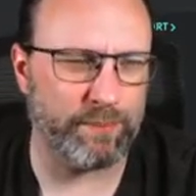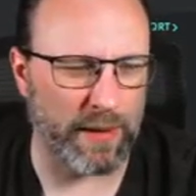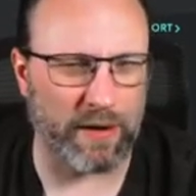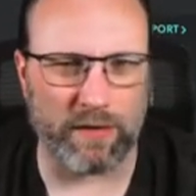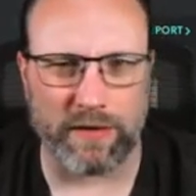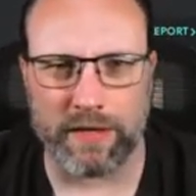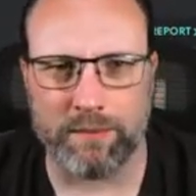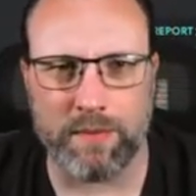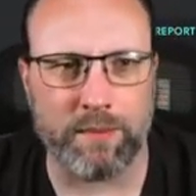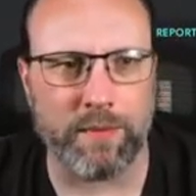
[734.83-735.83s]
barely in
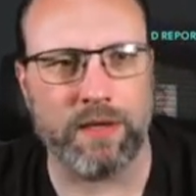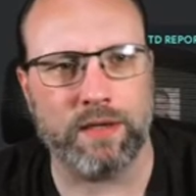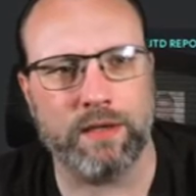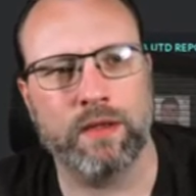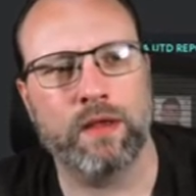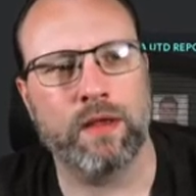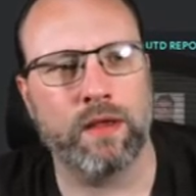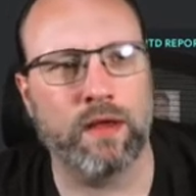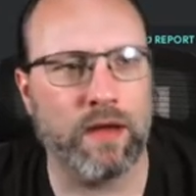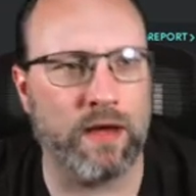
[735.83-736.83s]
my mind.
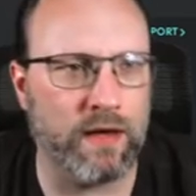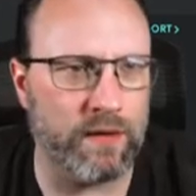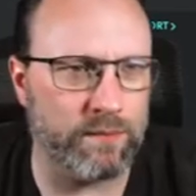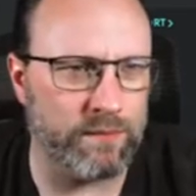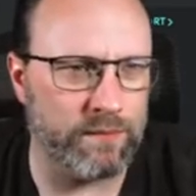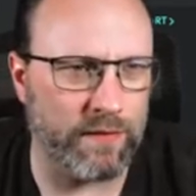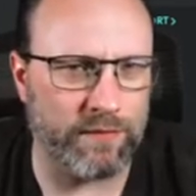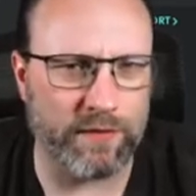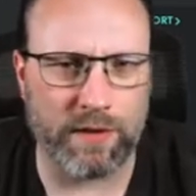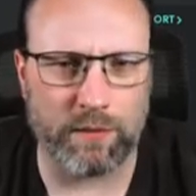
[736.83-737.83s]
I forget